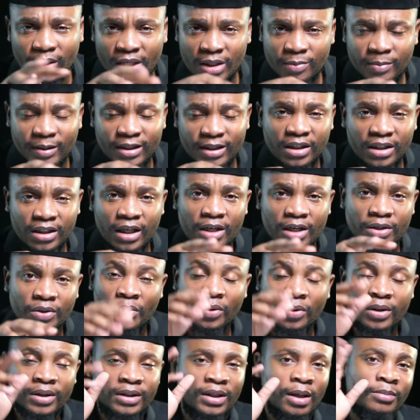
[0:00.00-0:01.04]
this particular
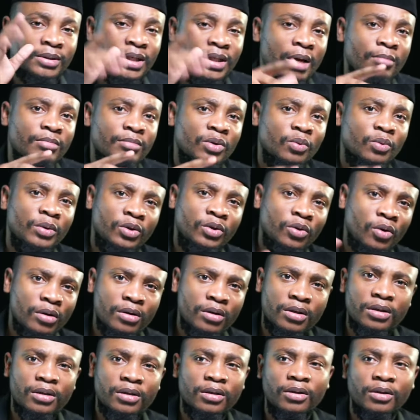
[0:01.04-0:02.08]
story, sometimes we
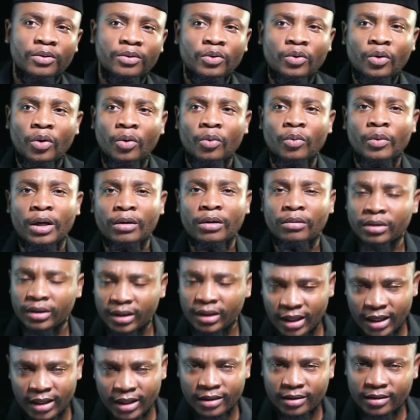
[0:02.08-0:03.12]
don't, you know, we are
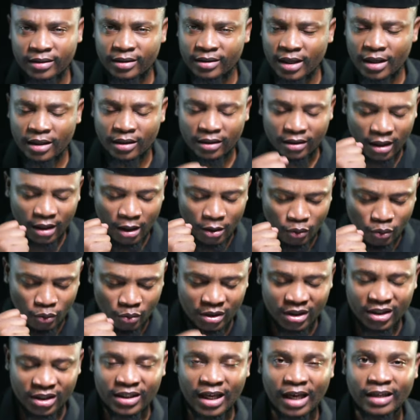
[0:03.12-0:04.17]
not there saying, thank
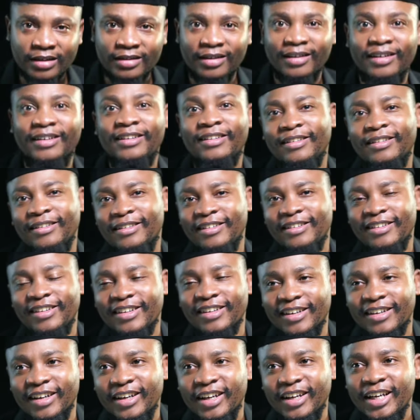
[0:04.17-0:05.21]
you, Jesus.
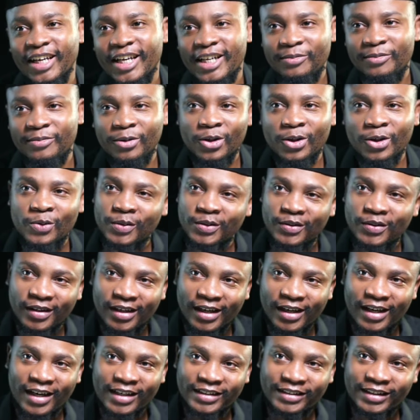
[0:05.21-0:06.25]
It's because we
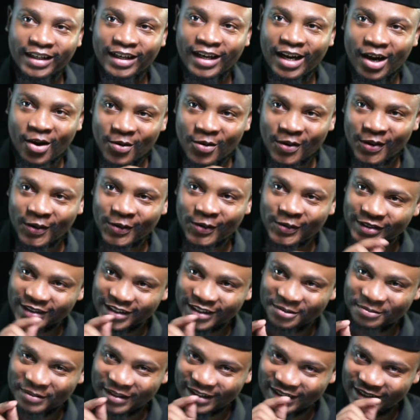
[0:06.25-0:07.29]
don't understand how close
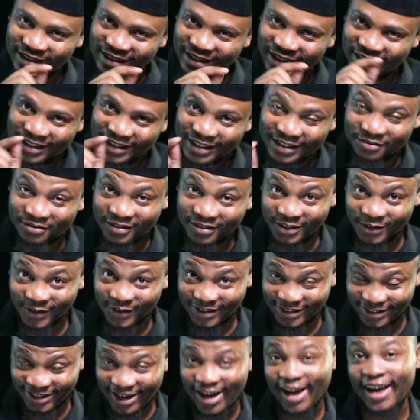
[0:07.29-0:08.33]
these particular
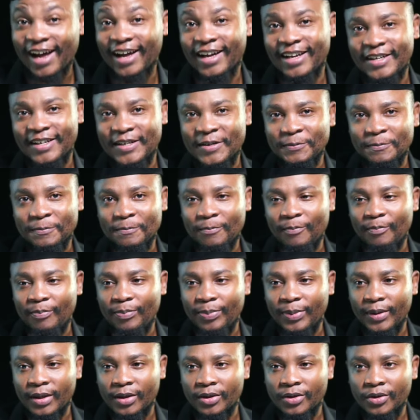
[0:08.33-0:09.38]
individuals are.
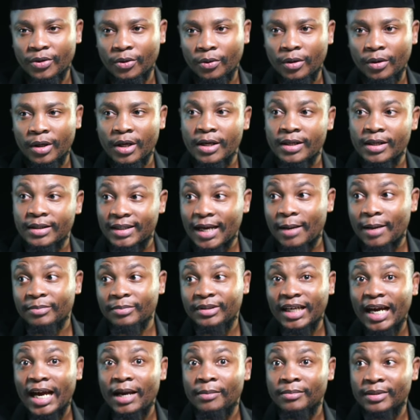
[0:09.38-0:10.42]
You know,
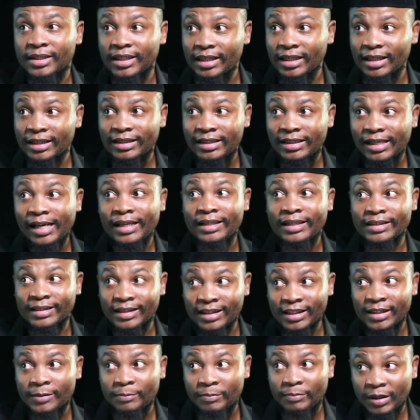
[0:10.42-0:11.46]
sometimes it takes
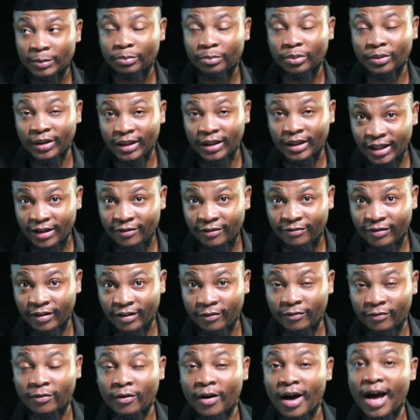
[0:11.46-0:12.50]
these people
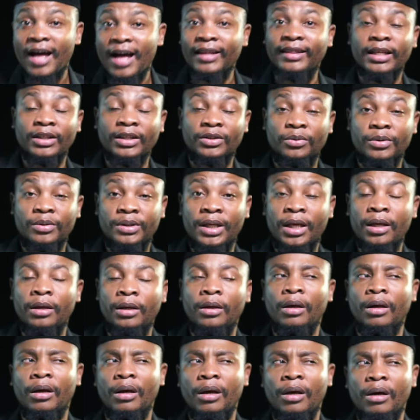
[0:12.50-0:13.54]
living for others to
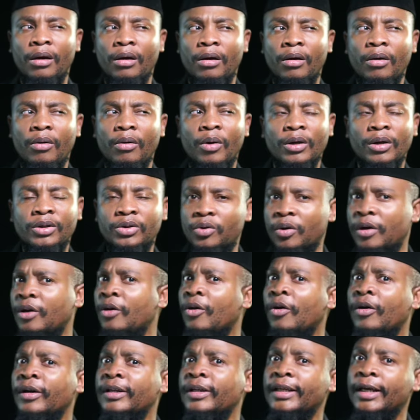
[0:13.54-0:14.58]
say, what's
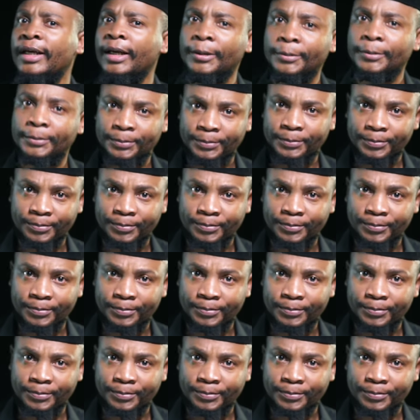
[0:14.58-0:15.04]
going on here?